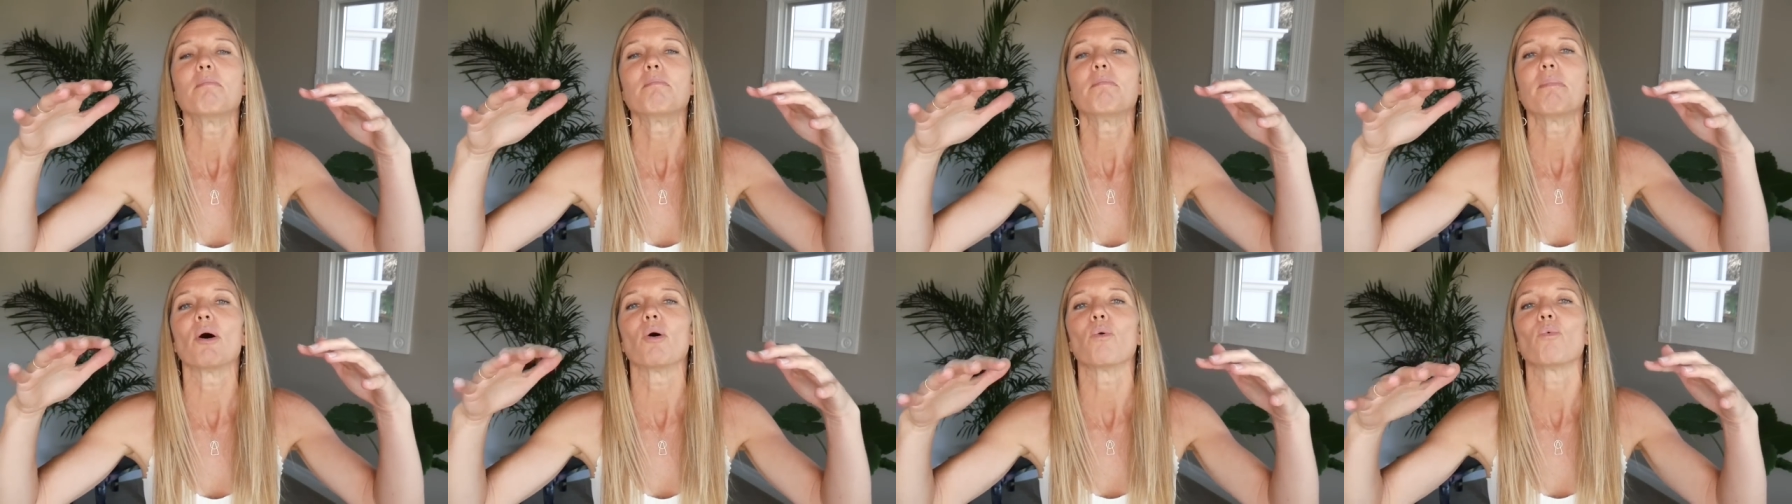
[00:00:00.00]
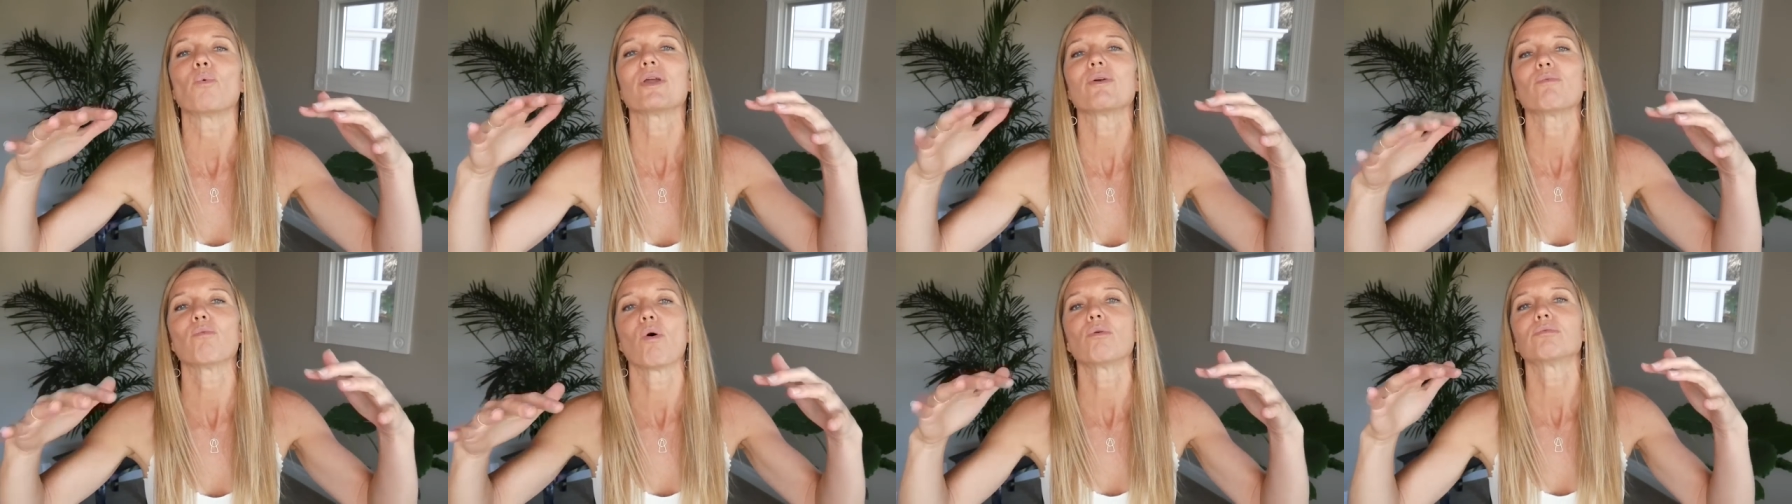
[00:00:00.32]
But
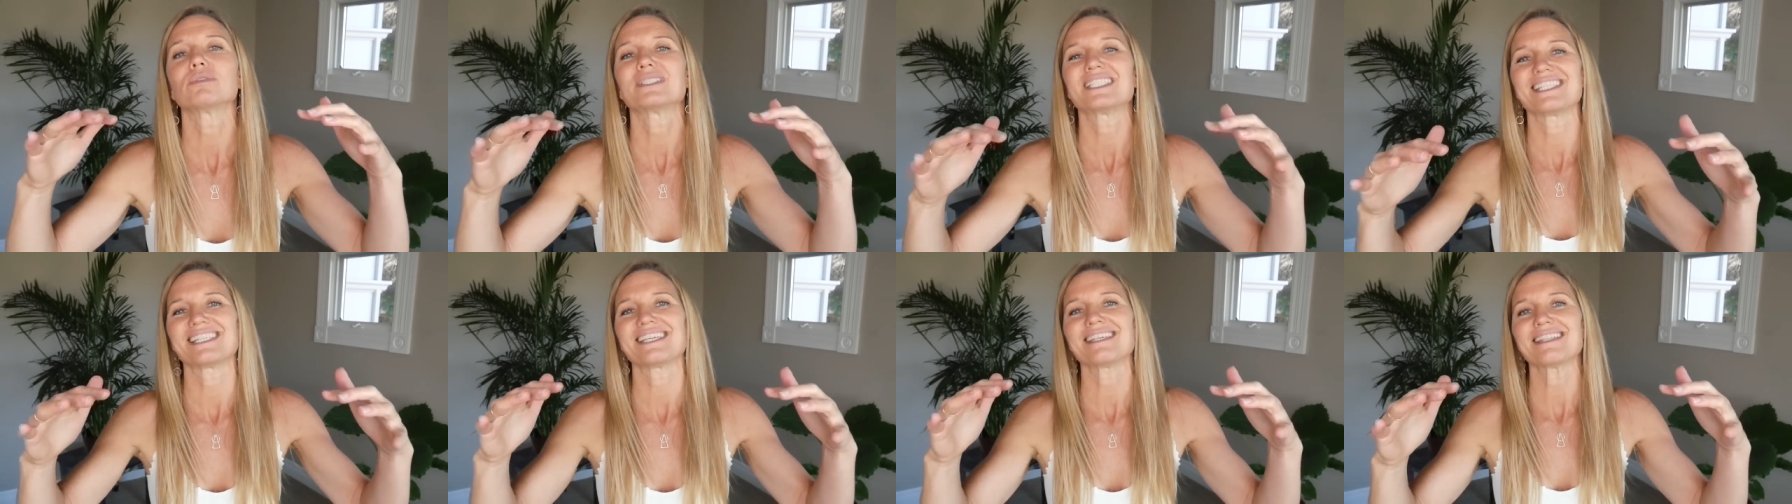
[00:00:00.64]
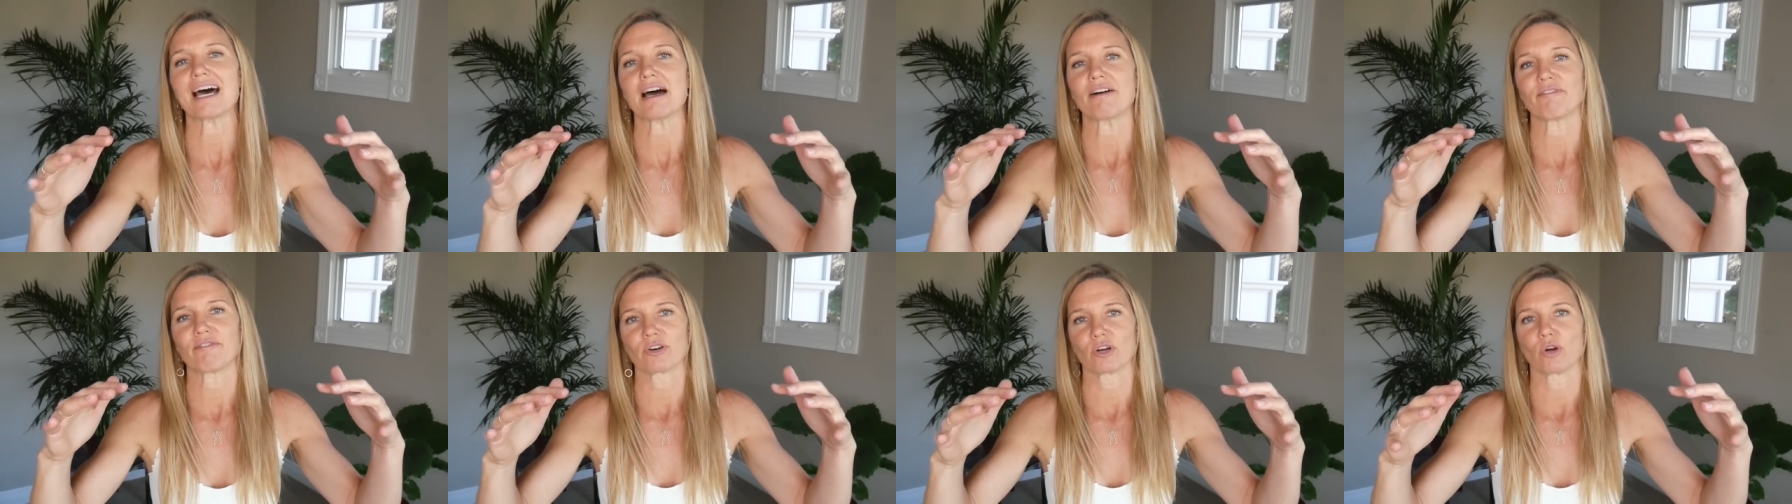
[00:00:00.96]
we won't see
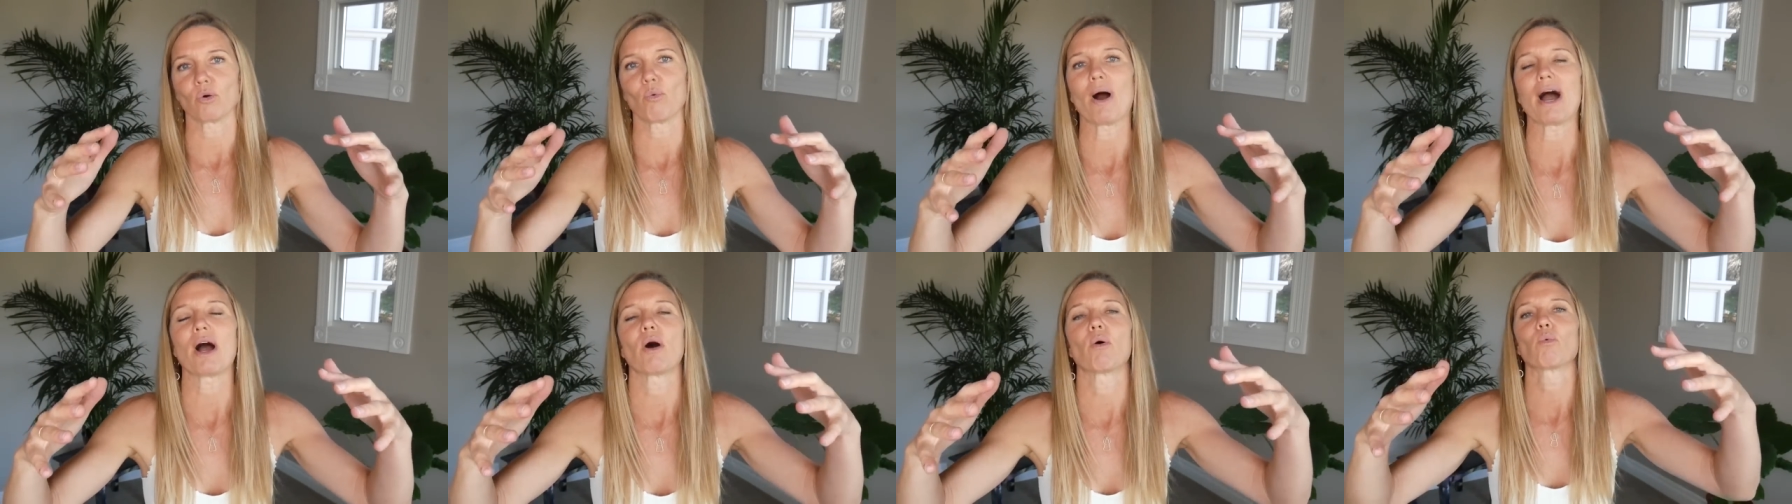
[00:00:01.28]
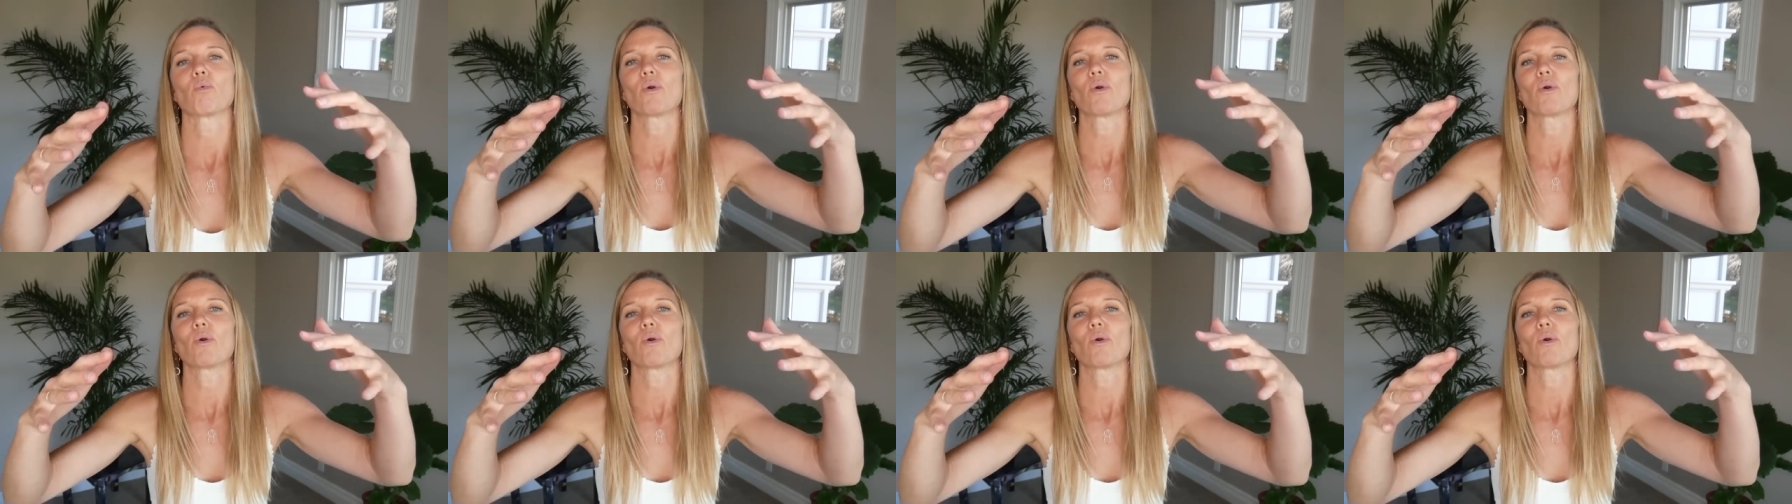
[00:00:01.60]
that for a while.